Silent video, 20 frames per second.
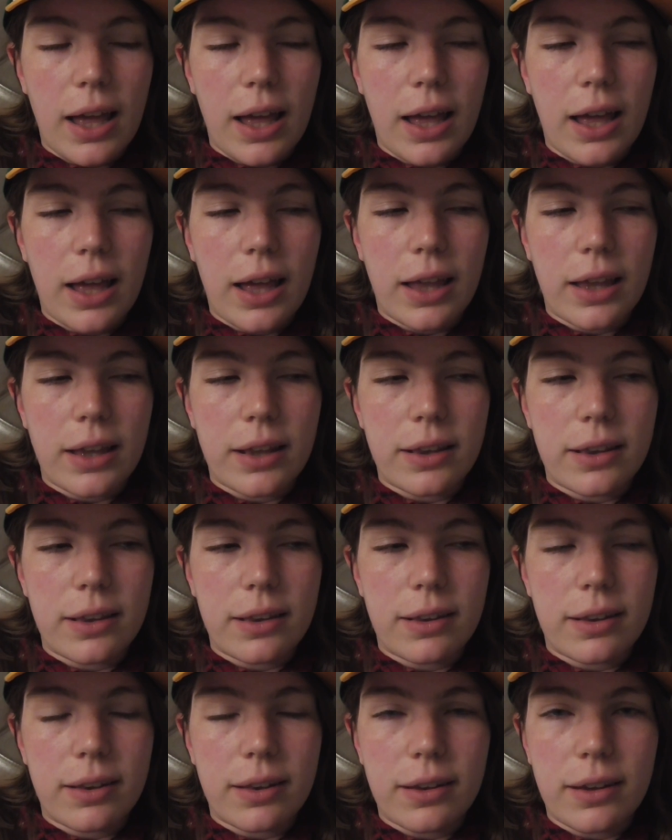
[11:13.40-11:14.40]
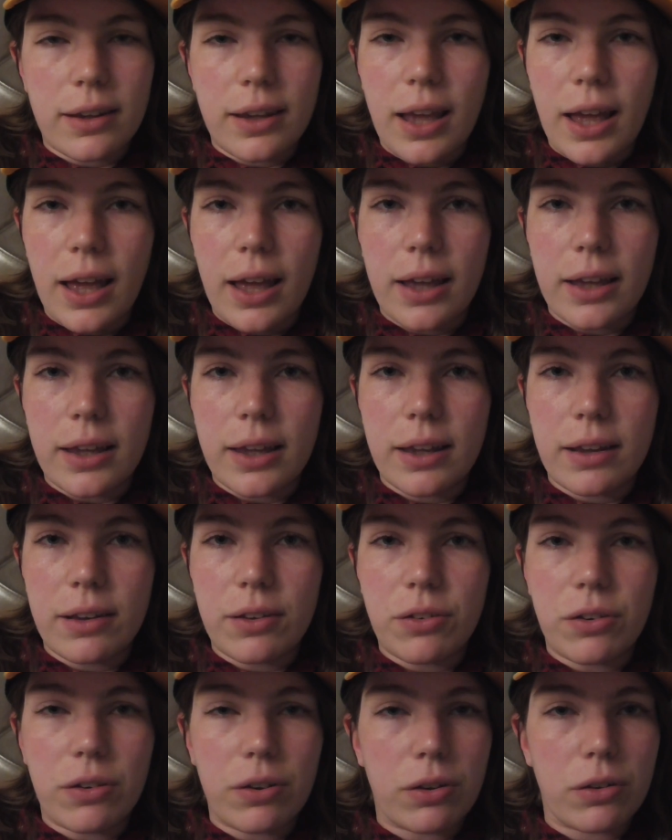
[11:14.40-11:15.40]
And yeah,
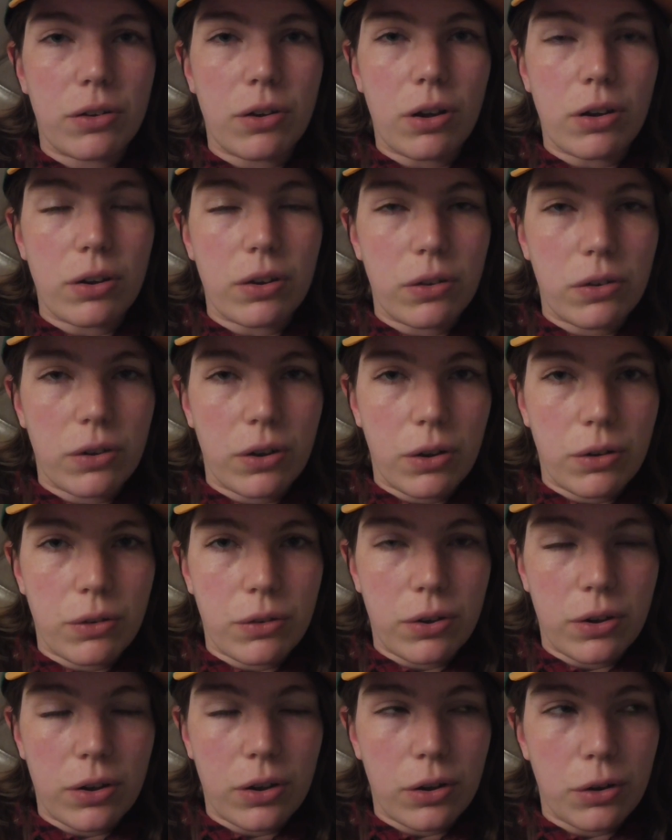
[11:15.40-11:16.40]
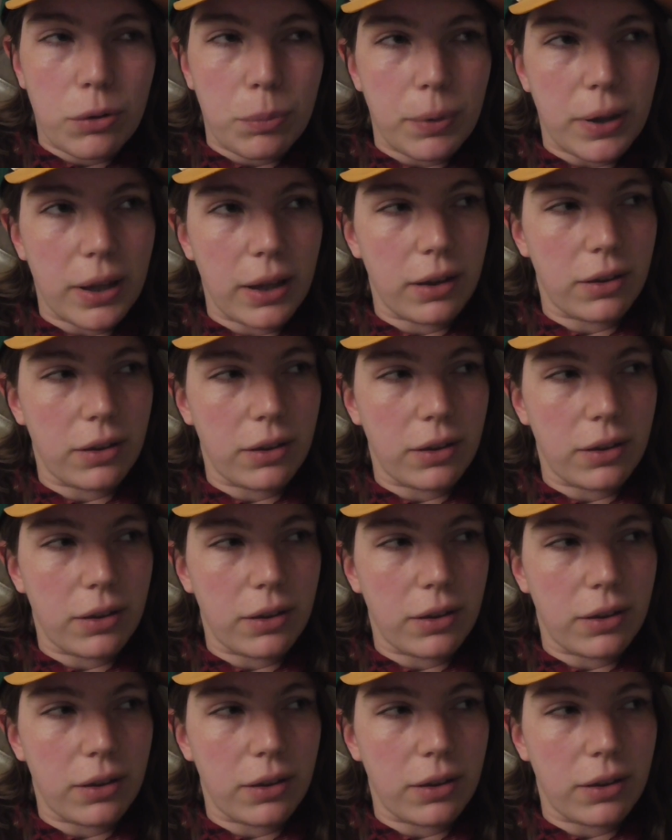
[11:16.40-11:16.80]
he's just started YouTube.